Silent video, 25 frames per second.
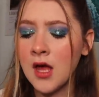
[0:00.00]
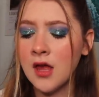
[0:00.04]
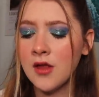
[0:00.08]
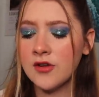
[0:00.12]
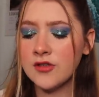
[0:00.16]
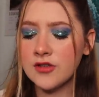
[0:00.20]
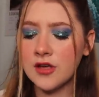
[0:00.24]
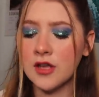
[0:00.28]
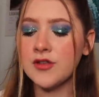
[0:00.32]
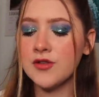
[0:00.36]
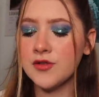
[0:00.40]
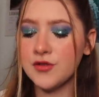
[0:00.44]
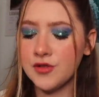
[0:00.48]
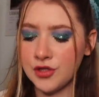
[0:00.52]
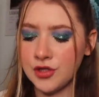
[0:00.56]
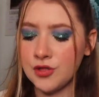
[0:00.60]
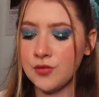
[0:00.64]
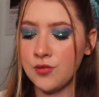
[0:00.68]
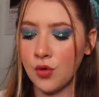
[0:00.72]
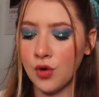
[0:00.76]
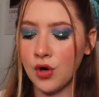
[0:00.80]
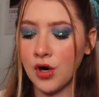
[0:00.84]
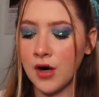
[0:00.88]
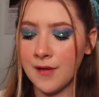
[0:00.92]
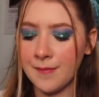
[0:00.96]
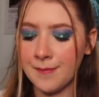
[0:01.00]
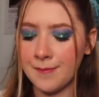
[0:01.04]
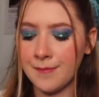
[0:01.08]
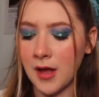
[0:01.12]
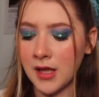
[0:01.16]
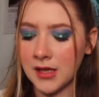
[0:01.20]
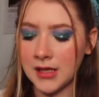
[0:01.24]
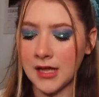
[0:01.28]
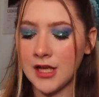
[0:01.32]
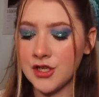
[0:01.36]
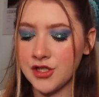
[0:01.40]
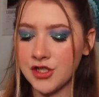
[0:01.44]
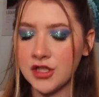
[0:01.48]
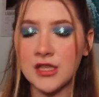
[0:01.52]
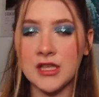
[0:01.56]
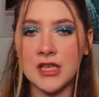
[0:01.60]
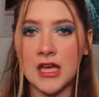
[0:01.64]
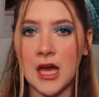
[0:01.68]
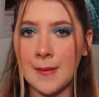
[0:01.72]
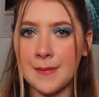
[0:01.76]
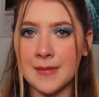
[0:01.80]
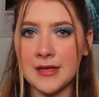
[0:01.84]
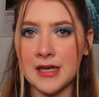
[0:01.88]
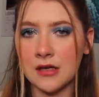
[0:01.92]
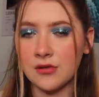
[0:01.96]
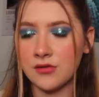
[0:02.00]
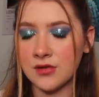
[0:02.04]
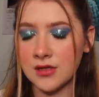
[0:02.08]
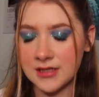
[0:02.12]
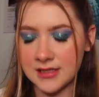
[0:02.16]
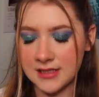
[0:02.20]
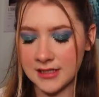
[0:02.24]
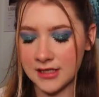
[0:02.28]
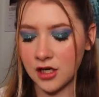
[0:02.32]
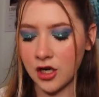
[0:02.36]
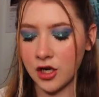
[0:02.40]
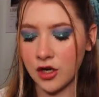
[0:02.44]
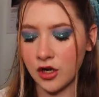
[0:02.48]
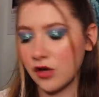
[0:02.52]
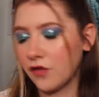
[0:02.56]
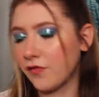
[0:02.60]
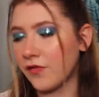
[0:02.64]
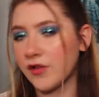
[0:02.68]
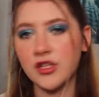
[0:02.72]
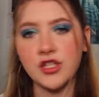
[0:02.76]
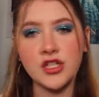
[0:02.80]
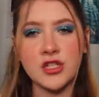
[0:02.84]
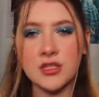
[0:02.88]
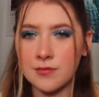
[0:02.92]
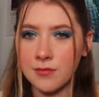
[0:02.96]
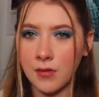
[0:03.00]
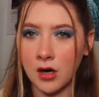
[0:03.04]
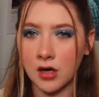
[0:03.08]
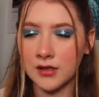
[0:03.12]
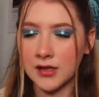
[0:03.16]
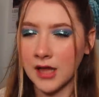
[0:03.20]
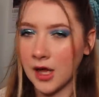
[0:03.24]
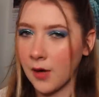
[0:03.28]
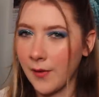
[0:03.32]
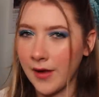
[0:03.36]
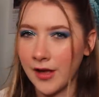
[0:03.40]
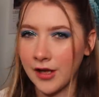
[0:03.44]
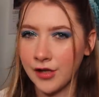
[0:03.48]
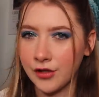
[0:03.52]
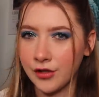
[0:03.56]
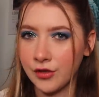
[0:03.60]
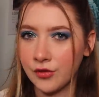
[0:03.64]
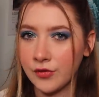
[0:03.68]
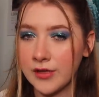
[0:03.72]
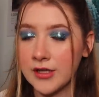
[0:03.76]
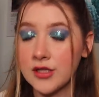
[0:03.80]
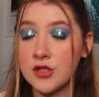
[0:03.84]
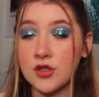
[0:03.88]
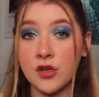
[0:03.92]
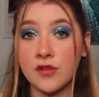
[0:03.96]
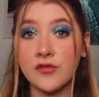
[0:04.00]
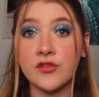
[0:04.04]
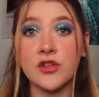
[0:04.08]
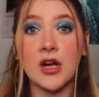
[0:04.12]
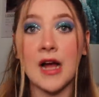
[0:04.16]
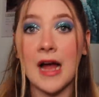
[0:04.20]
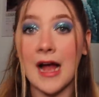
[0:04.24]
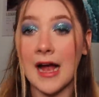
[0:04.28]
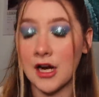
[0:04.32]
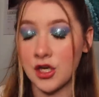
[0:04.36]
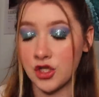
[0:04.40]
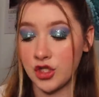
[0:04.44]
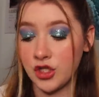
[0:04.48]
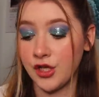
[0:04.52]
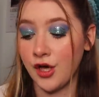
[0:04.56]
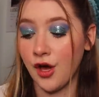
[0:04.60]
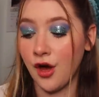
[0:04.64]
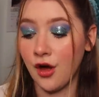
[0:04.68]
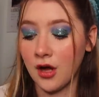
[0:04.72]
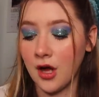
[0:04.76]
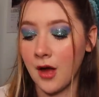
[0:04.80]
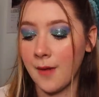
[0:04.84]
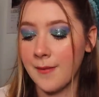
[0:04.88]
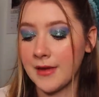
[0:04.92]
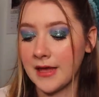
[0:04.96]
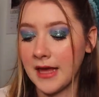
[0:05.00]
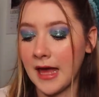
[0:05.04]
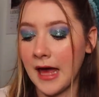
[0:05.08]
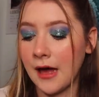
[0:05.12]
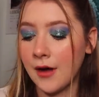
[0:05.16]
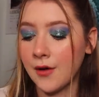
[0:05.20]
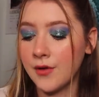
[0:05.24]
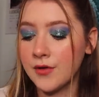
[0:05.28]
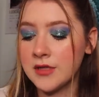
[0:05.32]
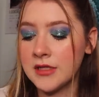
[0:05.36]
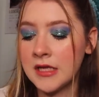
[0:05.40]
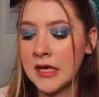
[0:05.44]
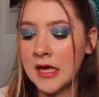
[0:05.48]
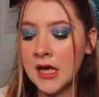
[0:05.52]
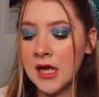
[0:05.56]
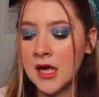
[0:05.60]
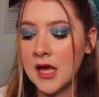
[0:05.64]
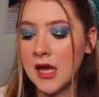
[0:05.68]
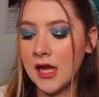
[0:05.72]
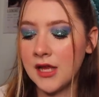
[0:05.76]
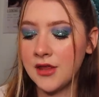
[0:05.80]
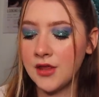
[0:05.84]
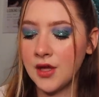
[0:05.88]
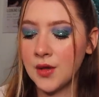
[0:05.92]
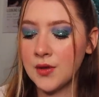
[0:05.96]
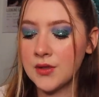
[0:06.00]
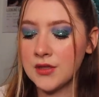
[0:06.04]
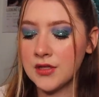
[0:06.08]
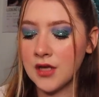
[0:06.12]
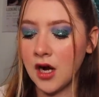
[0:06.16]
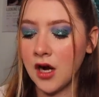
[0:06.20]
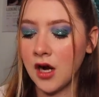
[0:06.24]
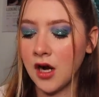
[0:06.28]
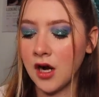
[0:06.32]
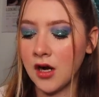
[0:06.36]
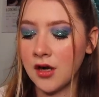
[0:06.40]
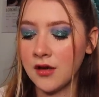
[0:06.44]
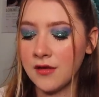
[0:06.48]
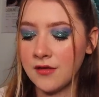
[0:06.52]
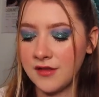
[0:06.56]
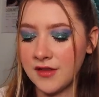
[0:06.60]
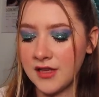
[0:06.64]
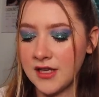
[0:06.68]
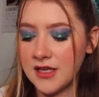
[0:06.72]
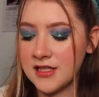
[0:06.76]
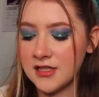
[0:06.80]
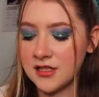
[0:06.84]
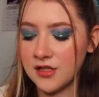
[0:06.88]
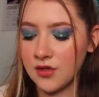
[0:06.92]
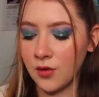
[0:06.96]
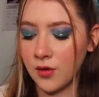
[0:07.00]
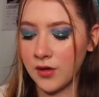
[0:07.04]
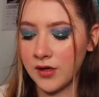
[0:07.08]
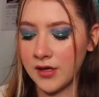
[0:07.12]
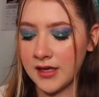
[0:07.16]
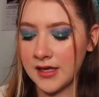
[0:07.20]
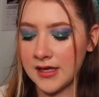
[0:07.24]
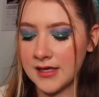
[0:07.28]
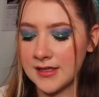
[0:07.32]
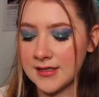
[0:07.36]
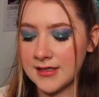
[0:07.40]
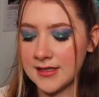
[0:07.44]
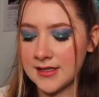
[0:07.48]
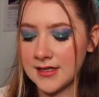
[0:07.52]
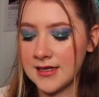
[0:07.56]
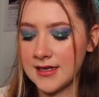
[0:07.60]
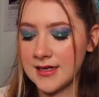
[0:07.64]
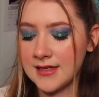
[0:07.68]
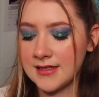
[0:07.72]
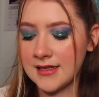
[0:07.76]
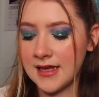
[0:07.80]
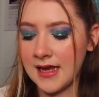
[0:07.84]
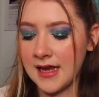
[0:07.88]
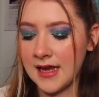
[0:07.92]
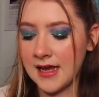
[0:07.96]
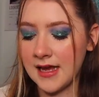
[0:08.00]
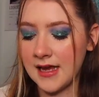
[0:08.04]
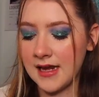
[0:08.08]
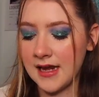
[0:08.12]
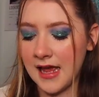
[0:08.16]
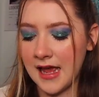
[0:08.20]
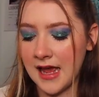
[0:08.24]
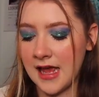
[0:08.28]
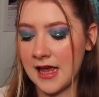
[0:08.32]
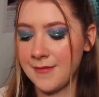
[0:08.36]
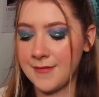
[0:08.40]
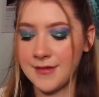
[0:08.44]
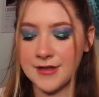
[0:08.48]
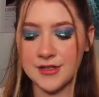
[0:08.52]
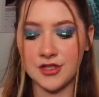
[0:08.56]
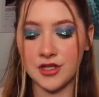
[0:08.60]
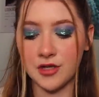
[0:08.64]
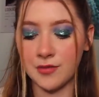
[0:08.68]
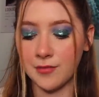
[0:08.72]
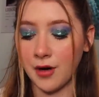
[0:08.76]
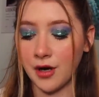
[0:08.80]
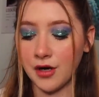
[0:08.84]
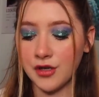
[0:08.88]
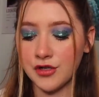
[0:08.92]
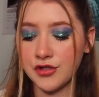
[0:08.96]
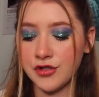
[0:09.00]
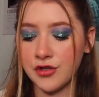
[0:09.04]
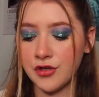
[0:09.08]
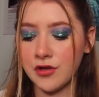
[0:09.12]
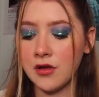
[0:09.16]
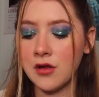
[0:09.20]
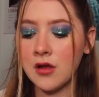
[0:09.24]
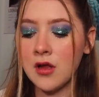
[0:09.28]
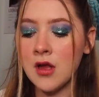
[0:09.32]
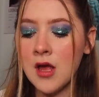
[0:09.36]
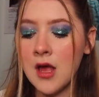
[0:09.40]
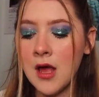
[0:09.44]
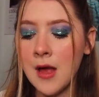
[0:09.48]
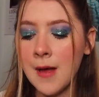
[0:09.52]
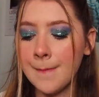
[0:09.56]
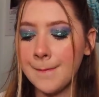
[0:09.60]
There's also two more uh, allegedly coming out this year. I don't know if it's just marked that way on Goodreads or if they're actually all coming out. And those are These Thorn Kisses and Hey Mr. Marshall.